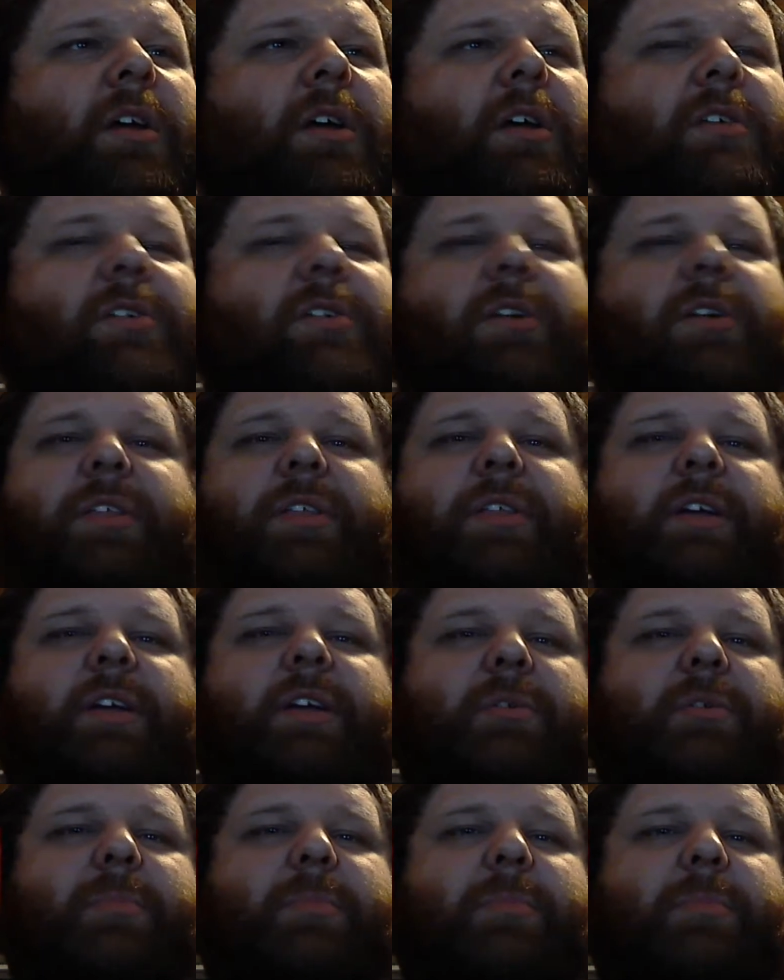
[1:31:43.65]
Is there anything I
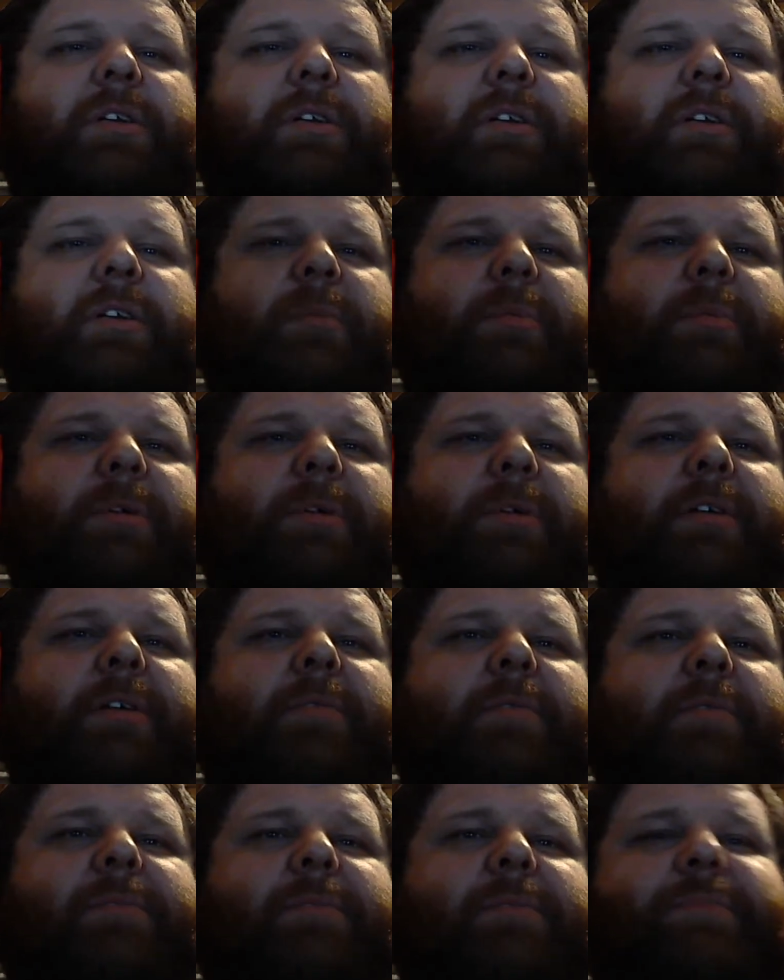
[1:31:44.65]
should be looking at
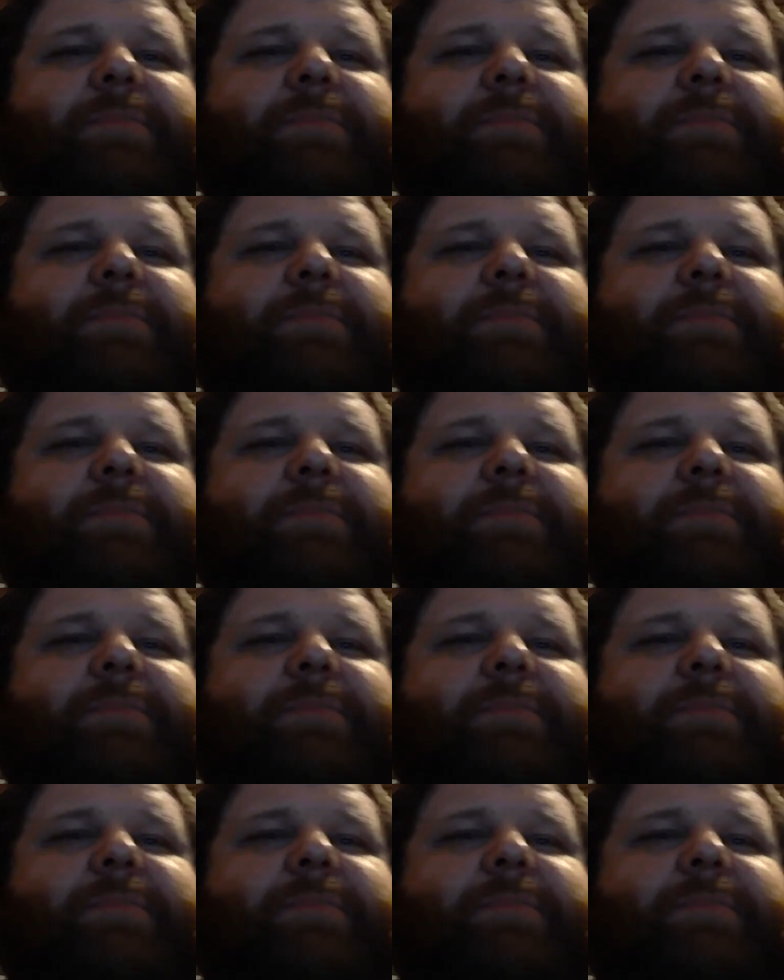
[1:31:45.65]
playing?